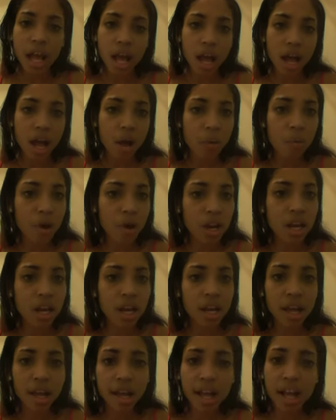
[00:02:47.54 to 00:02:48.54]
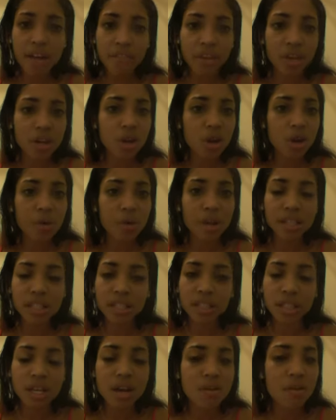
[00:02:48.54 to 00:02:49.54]
I wanna love you in
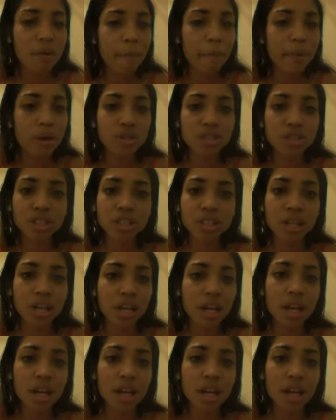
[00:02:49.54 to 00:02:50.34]
slow motion.